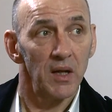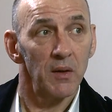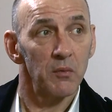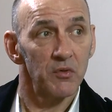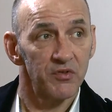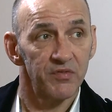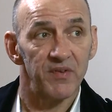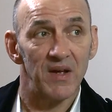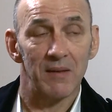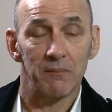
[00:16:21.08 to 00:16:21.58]
It
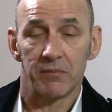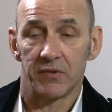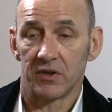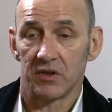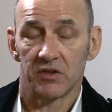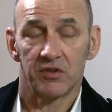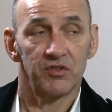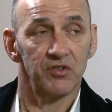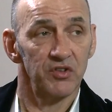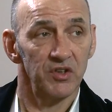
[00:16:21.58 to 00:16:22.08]
was
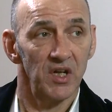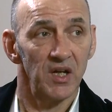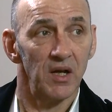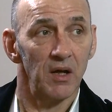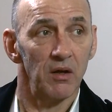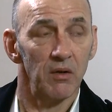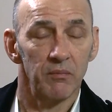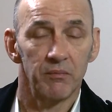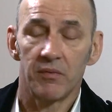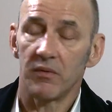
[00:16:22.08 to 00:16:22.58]
fabulous,
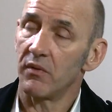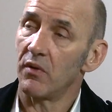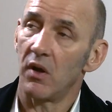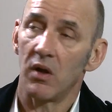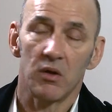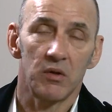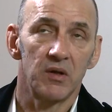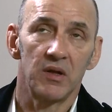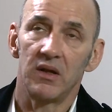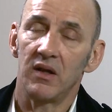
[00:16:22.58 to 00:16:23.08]

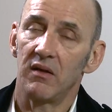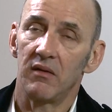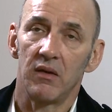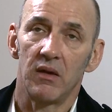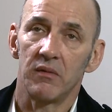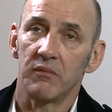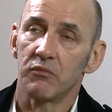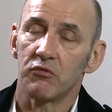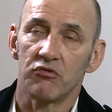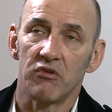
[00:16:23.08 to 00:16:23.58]

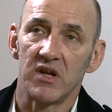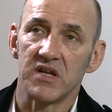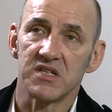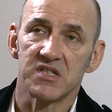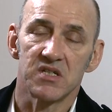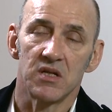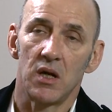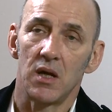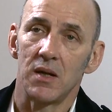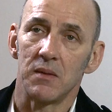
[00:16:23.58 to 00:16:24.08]
great
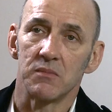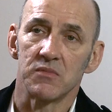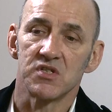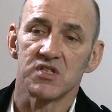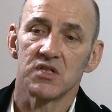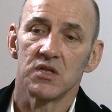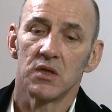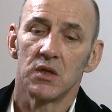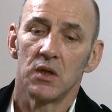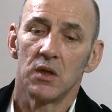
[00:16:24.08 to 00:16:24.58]
times.
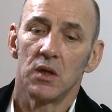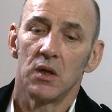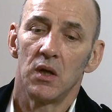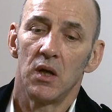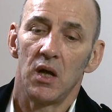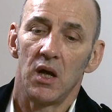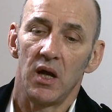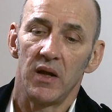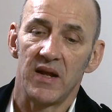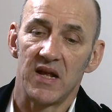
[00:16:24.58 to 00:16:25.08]

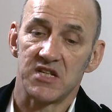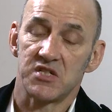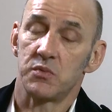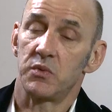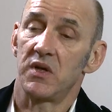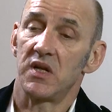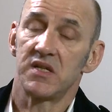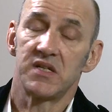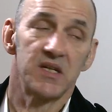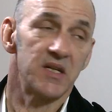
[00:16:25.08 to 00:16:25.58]
And that's when
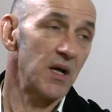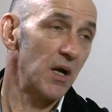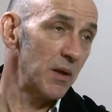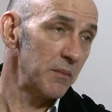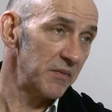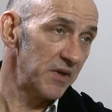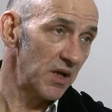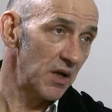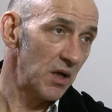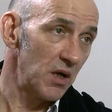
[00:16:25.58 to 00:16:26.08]
I did I'm
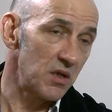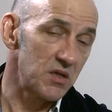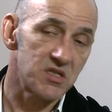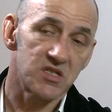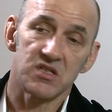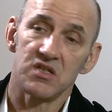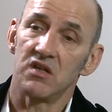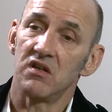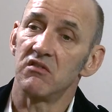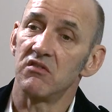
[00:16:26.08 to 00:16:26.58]
the
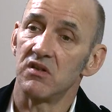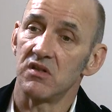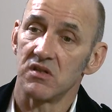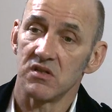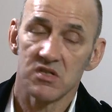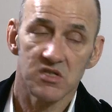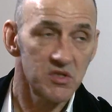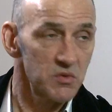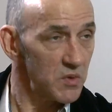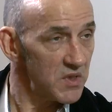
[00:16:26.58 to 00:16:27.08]
Answer and
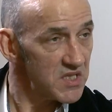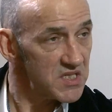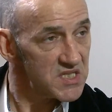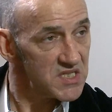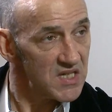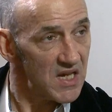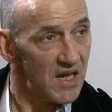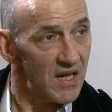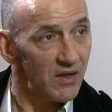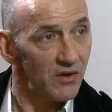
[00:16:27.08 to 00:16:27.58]
Sweet
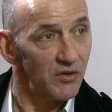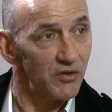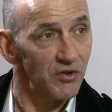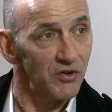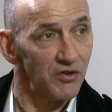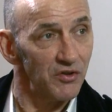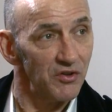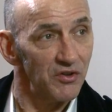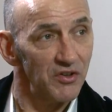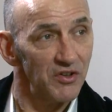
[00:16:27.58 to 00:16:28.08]
Sound.
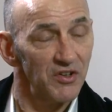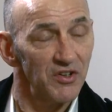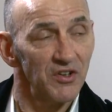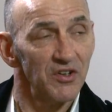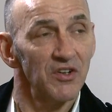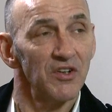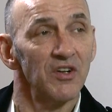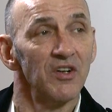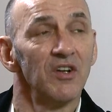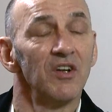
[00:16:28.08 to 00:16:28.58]

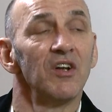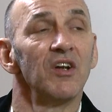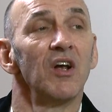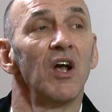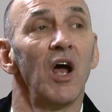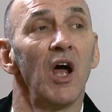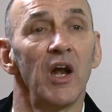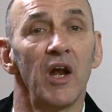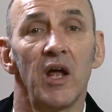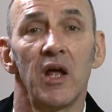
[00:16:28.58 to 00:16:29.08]

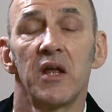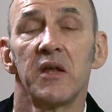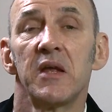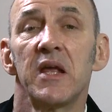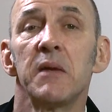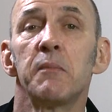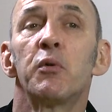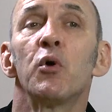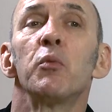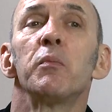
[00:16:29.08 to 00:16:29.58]
And
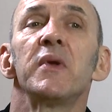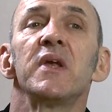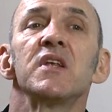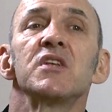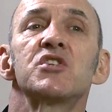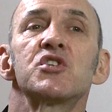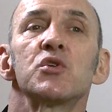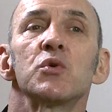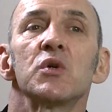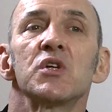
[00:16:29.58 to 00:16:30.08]
he put me
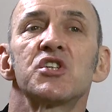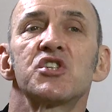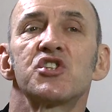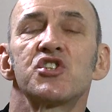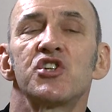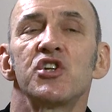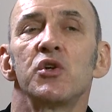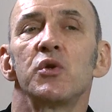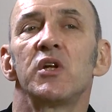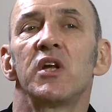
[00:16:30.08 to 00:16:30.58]
into a
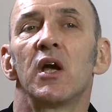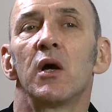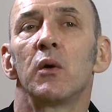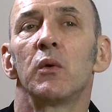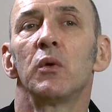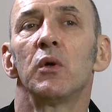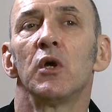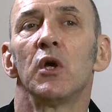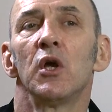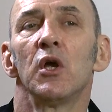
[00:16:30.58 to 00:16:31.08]

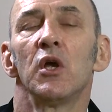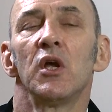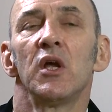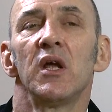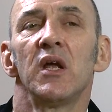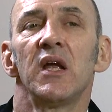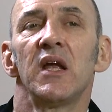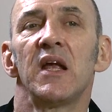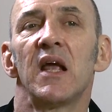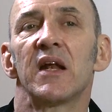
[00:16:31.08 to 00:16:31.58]
studio.
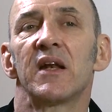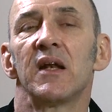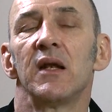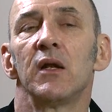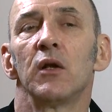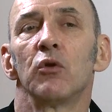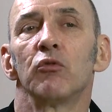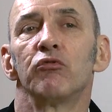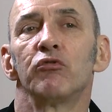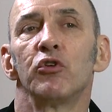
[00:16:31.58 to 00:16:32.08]
He had a
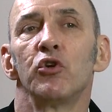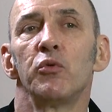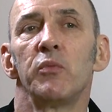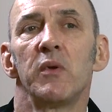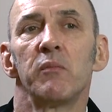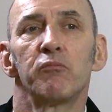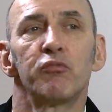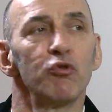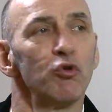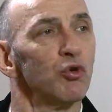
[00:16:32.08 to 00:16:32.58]
little room
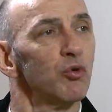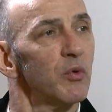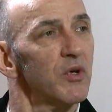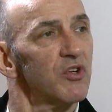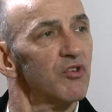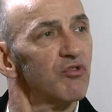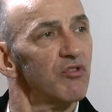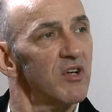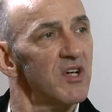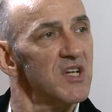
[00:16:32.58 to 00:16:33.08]
in Broadwick
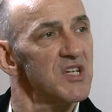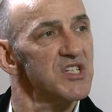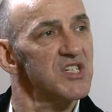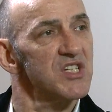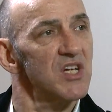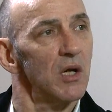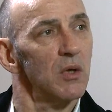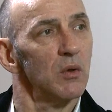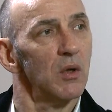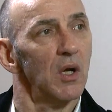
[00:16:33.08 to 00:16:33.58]
Street in
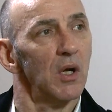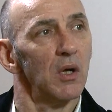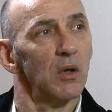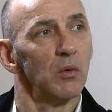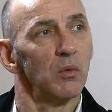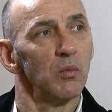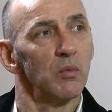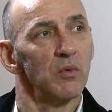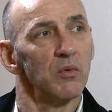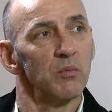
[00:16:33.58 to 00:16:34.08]

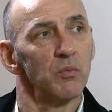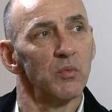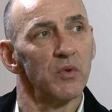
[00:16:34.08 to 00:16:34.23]
Soho,